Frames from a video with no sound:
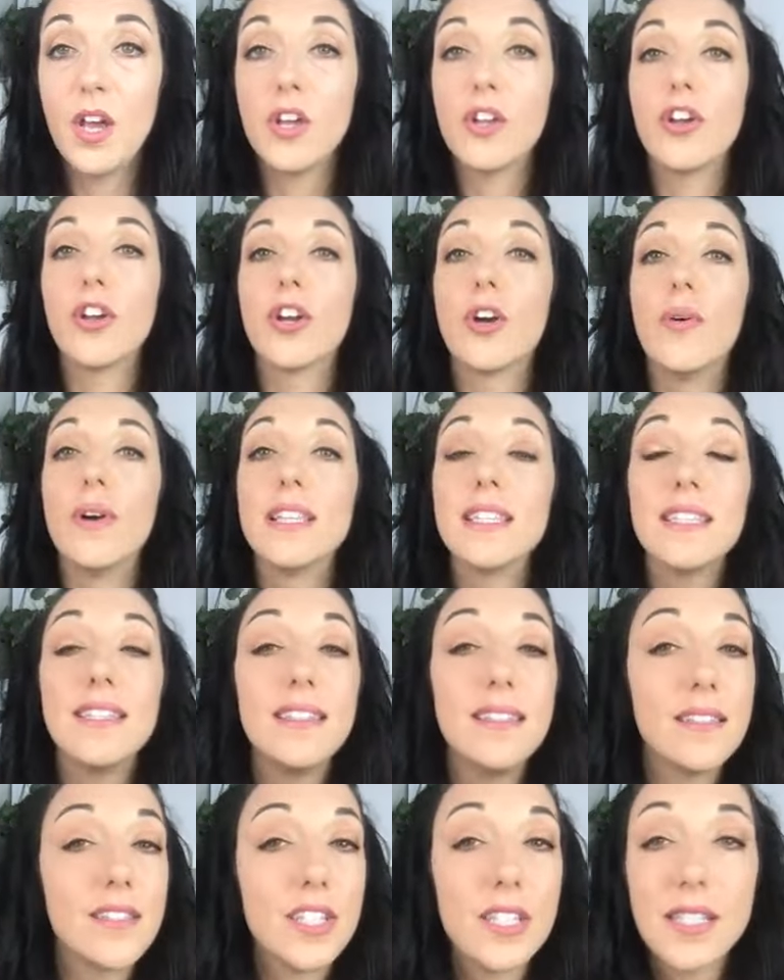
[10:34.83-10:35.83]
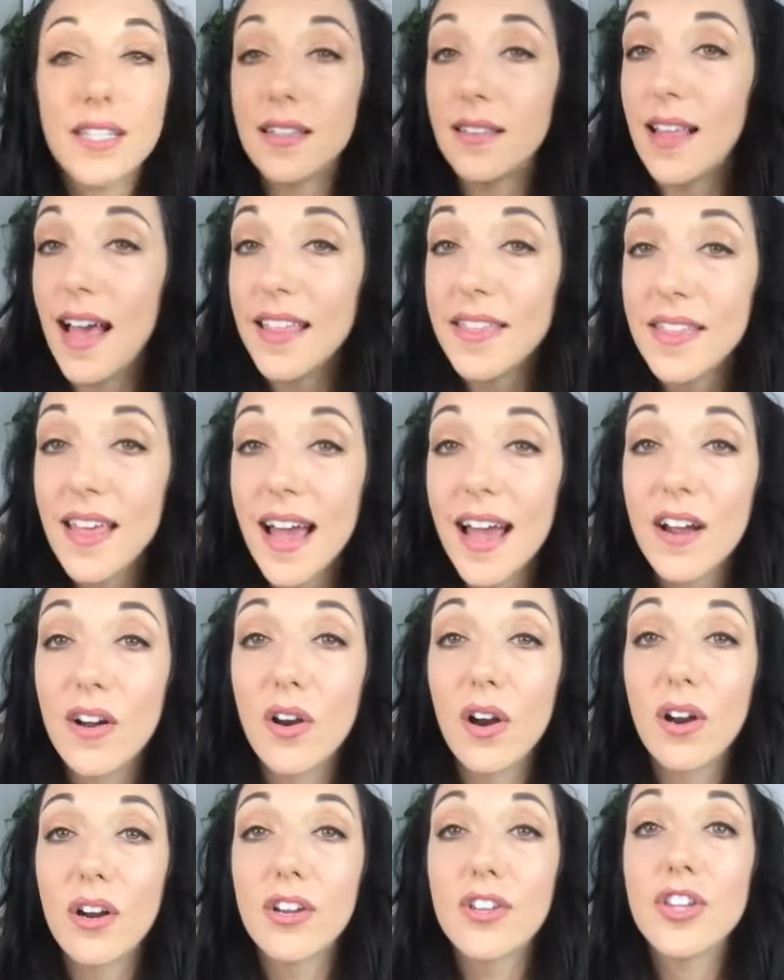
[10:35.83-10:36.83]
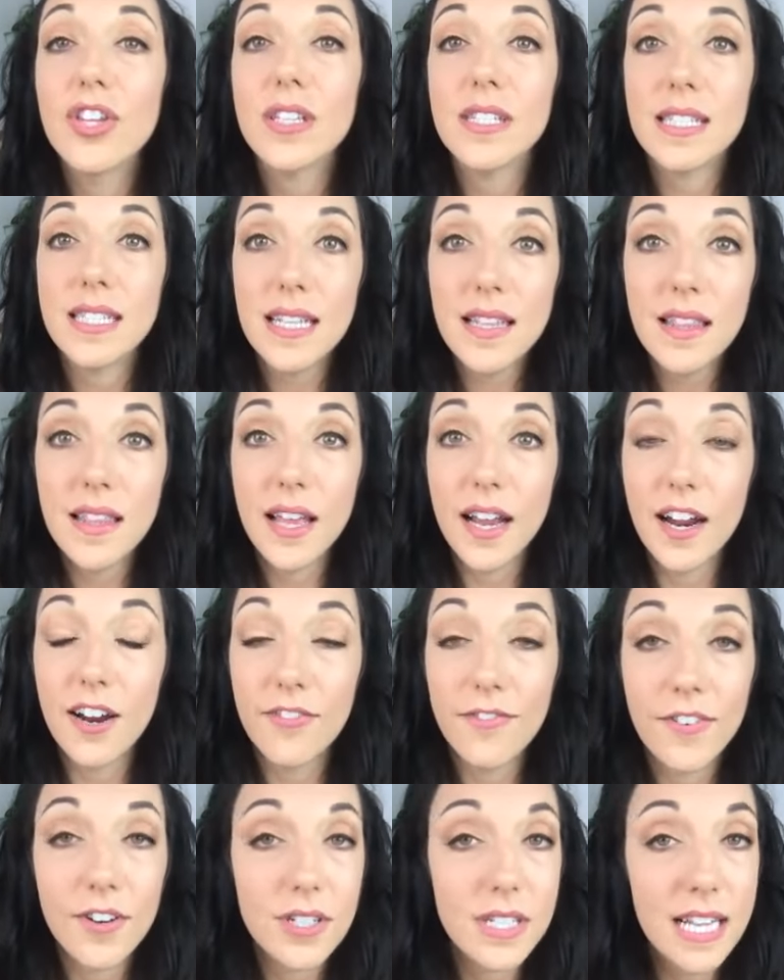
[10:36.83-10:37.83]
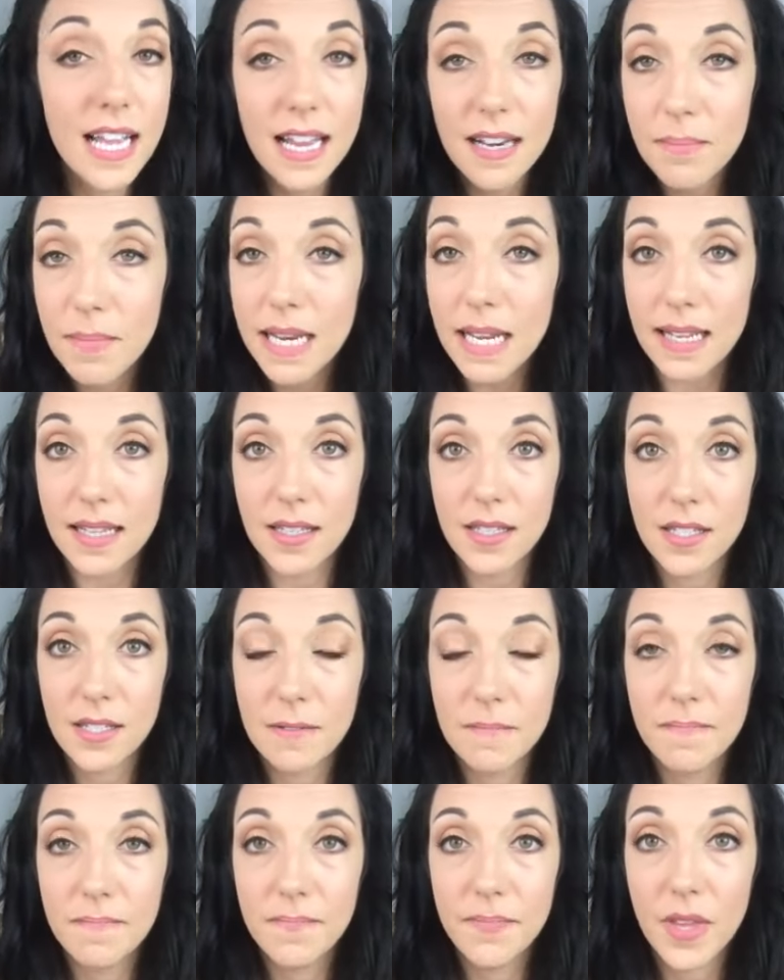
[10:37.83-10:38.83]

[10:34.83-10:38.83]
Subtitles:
you're going to just let that urge sit there for 10 minutes.